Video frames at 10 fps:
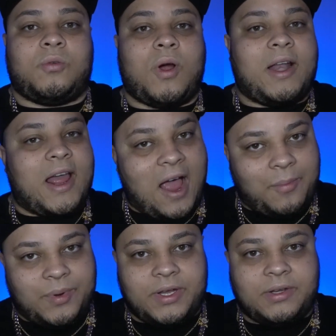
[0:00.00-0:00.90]
what
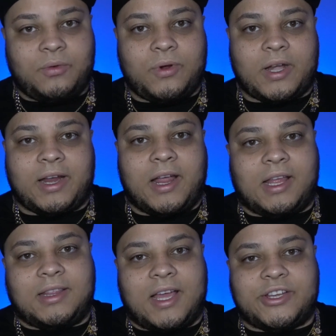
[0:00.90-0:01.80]
happened when I
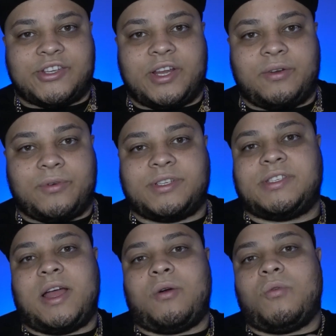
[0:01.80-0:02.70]
got that chain was
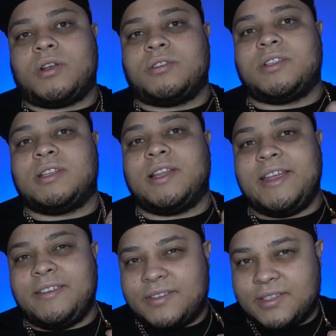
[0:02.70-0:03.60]
that one of the
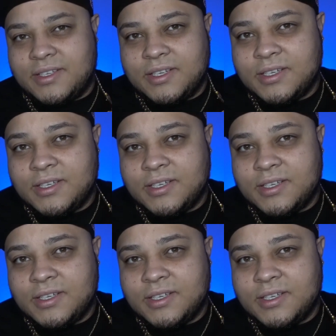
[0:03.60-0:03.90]
links